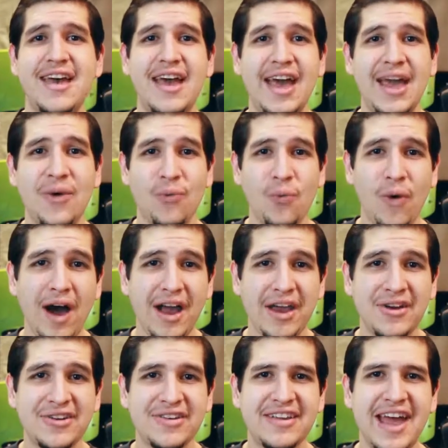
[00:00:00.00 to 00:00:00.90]
And while
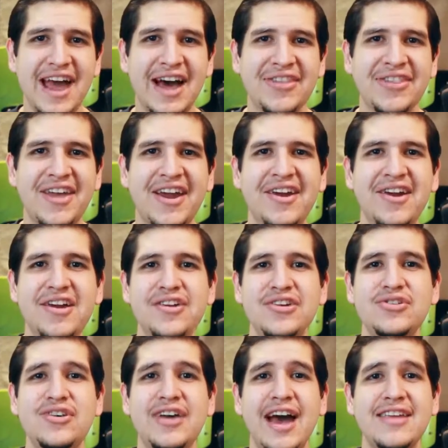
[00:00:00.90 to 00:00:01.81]
you're down there,
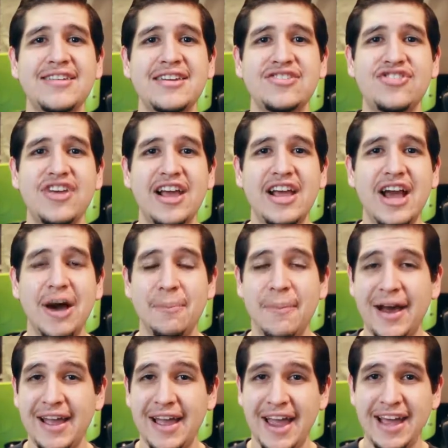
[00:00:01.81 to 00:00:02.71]
you guys could check out
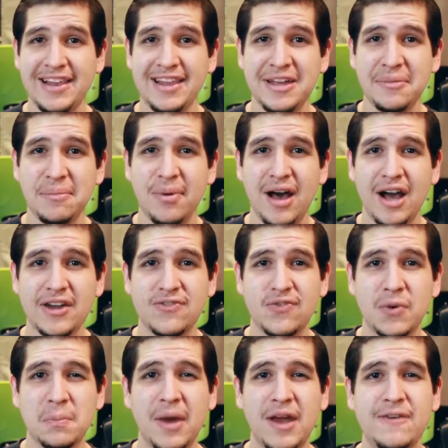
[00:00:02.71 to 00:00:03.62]
my Alienbox
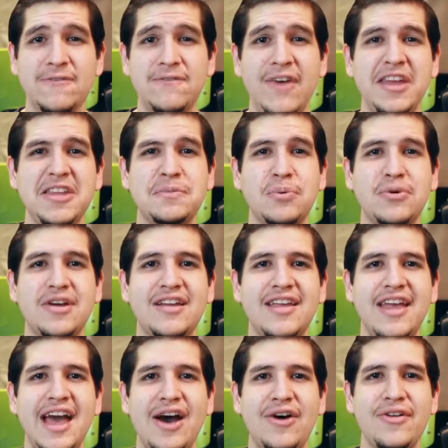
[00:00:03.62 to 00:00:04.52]
for my Facebook
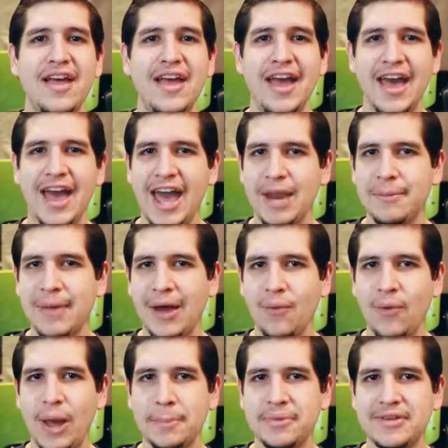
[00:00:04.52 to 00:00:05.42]
account and my
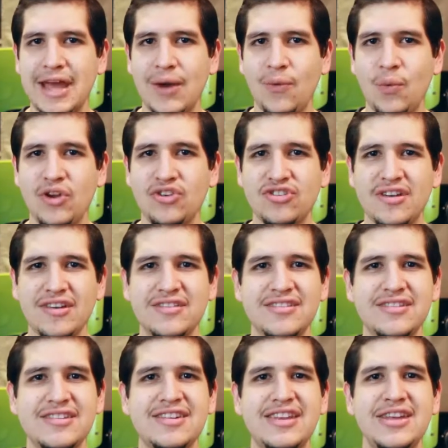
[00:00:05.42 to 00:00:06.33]
website, which is
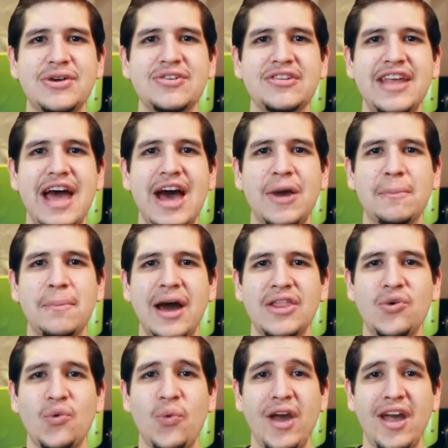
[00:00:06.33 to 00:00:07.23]
still down
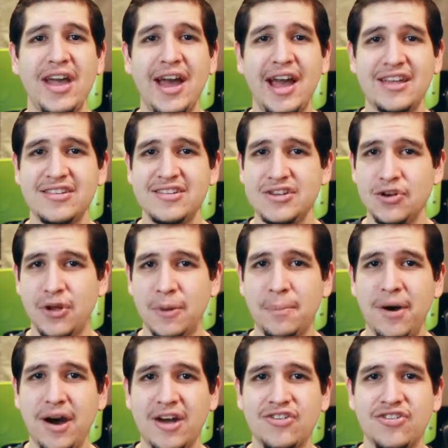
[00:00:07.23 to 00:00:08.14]
by the way. I still
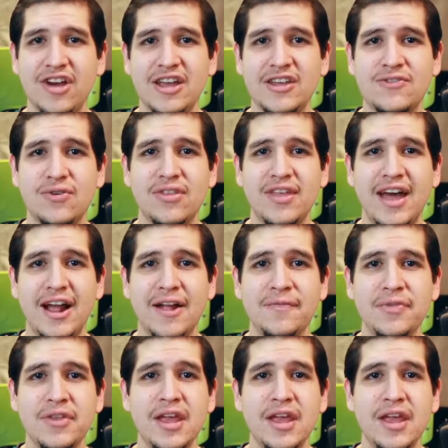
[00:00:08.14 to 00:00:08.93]
apologize for that.